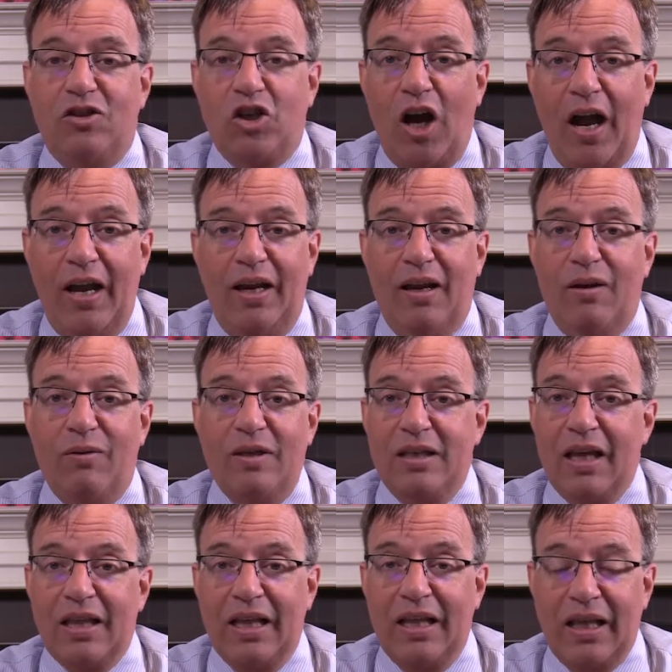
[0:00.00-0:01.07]
China,
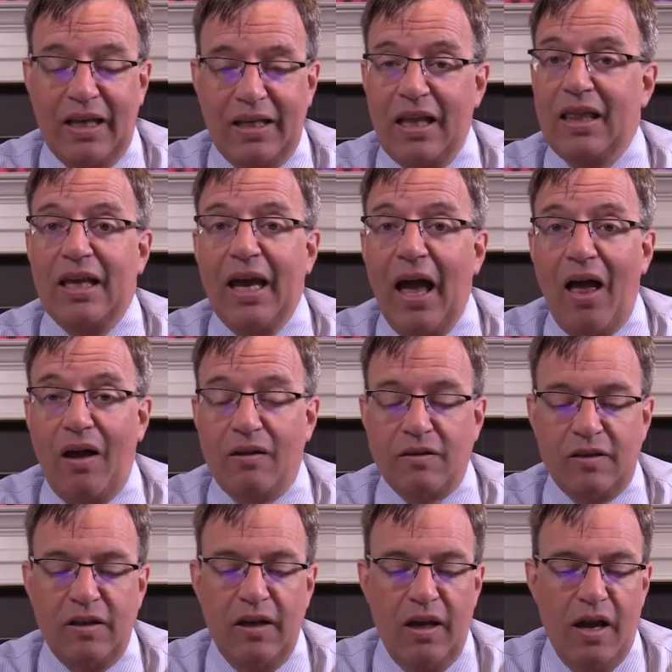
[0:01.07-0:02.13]
nothing else,